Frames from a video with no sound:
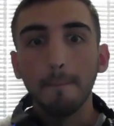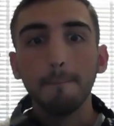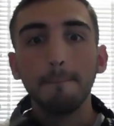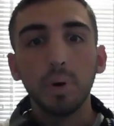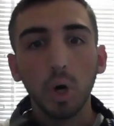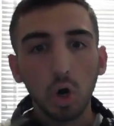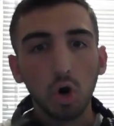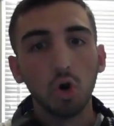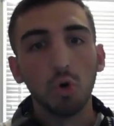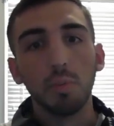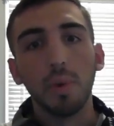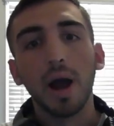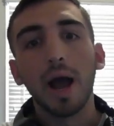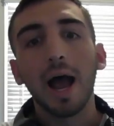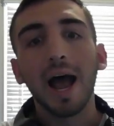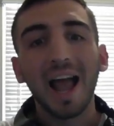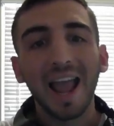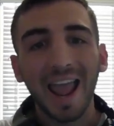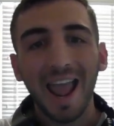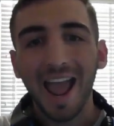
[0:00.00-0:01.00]
boom,
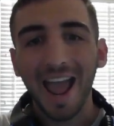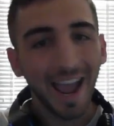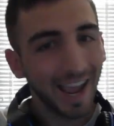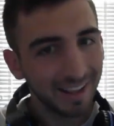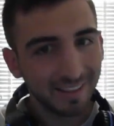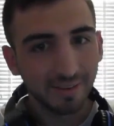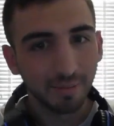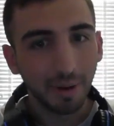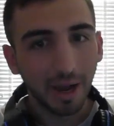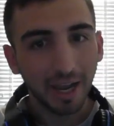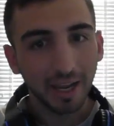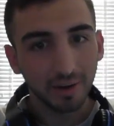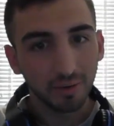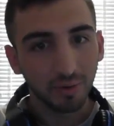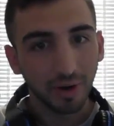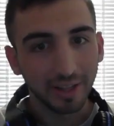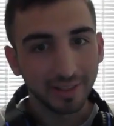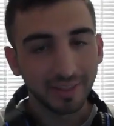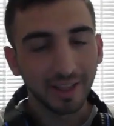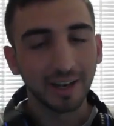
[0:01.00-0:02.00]
I had to buy it
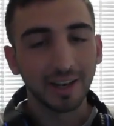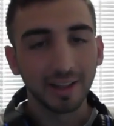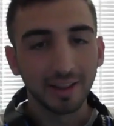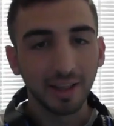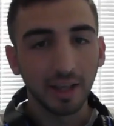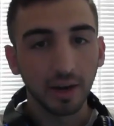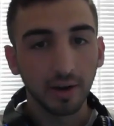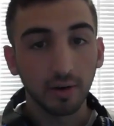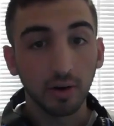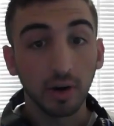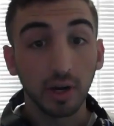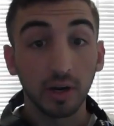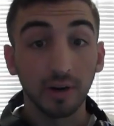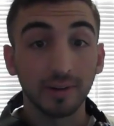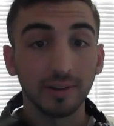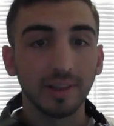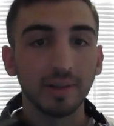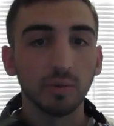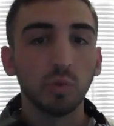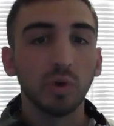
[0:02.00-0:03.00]
right then and there
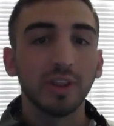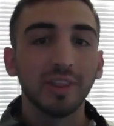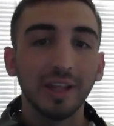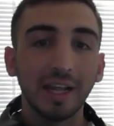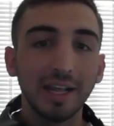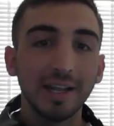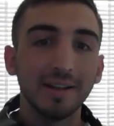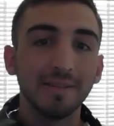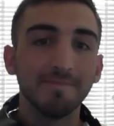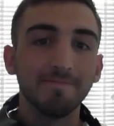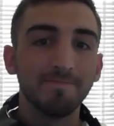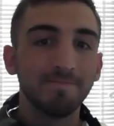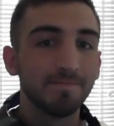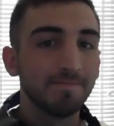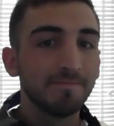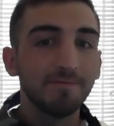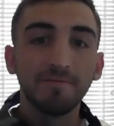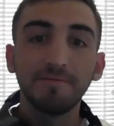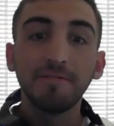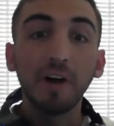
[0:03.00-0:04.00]
or within
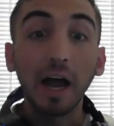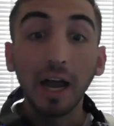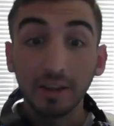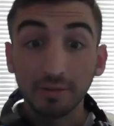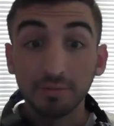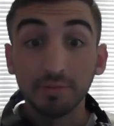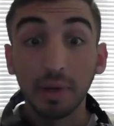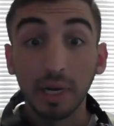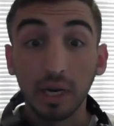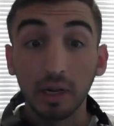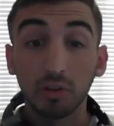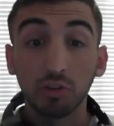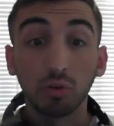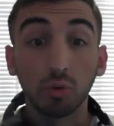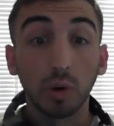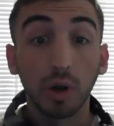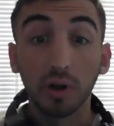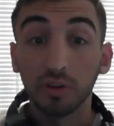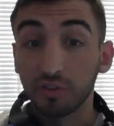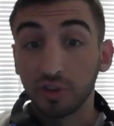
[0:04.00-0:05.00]
five minutes,
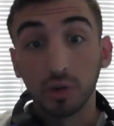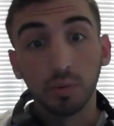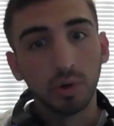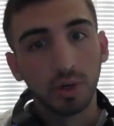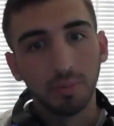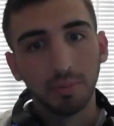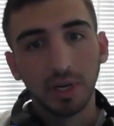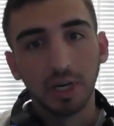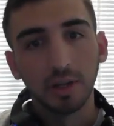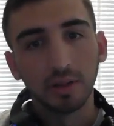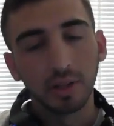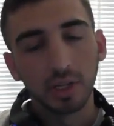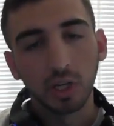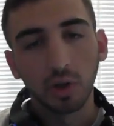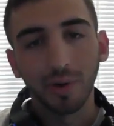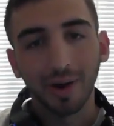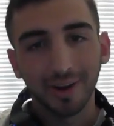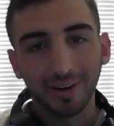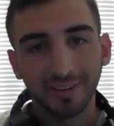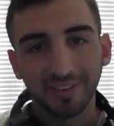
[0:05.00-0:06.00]
or else it would immediately
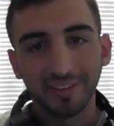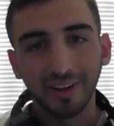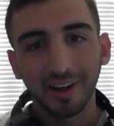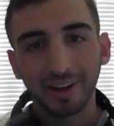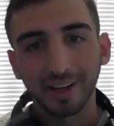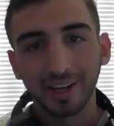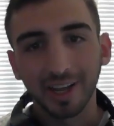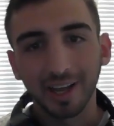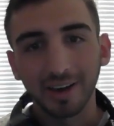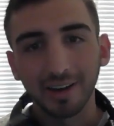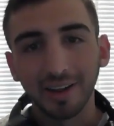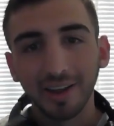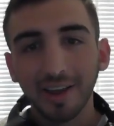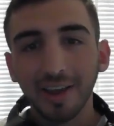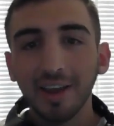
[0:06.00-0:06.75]
go out of stock again.